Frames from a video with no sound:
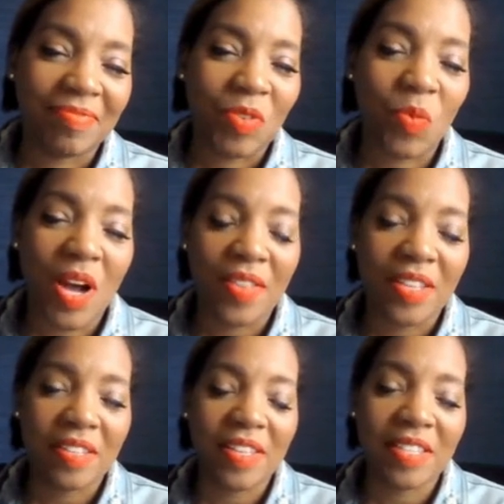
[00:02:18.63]
Wow,
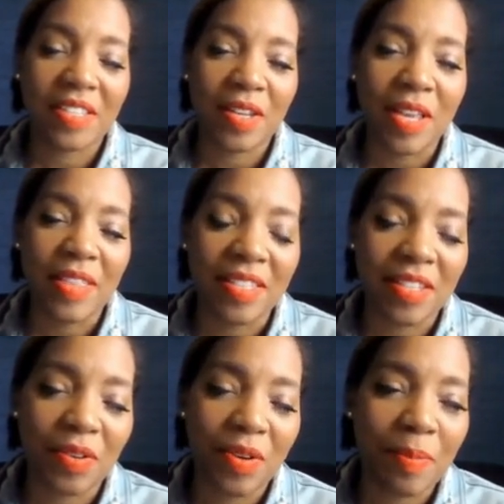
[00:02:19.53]
that's
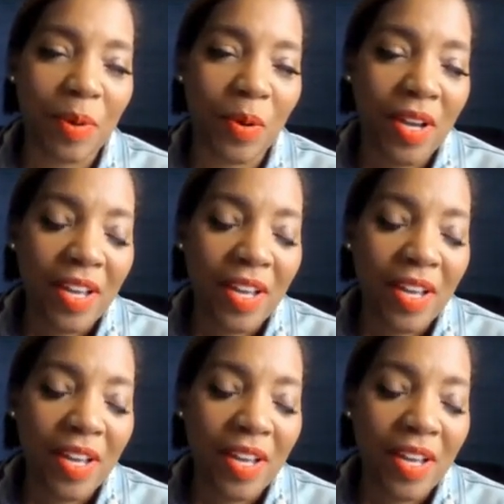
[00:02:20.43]
incredible.